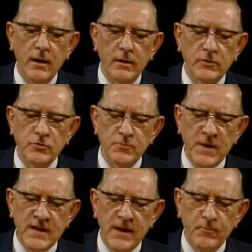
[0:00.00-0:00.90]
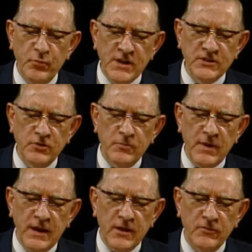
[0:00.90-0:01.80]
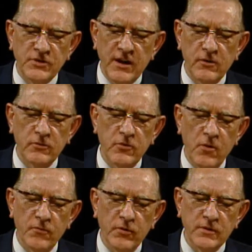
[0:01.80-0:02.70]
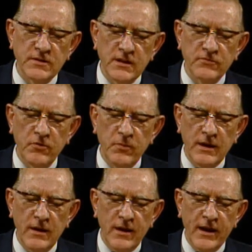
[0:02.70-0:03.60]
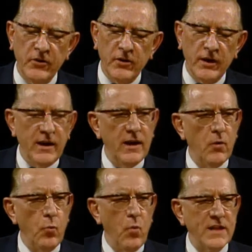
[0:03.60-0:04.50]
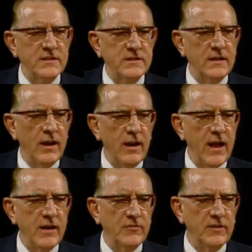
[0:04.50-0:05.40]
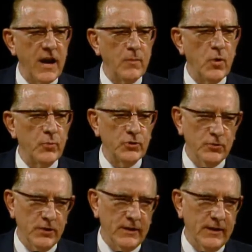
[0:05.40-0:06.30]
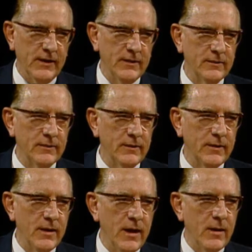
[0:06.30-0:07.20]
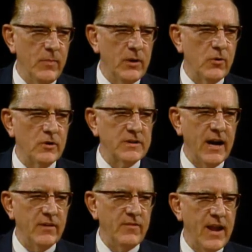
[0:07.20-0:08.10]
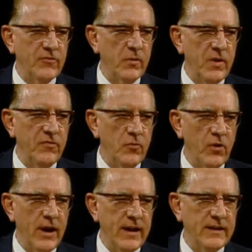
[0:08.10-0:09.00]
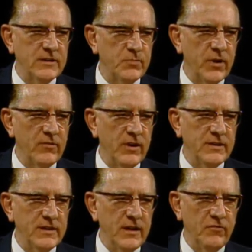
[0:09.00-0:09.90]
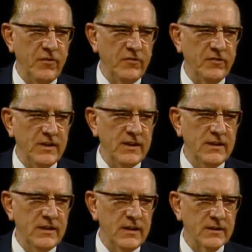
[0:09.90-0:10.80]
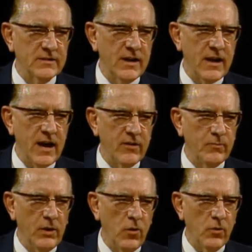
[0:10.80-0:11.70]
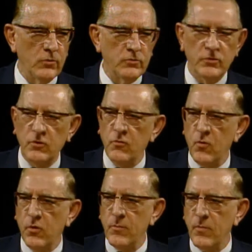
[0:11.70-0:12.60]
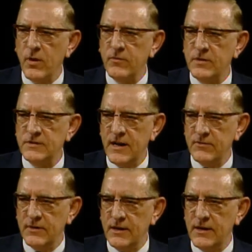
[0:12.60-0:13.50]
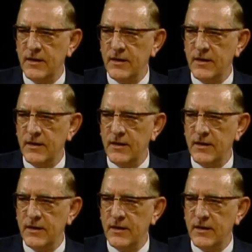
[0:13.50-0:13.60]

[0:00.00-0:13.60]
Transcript: To speak in priesthood meeting of General Conference is for me literally a once-in-a-lifetime opportunity because I have never before had this privilege in the 15 years that I have belonged to the quorum of the 70.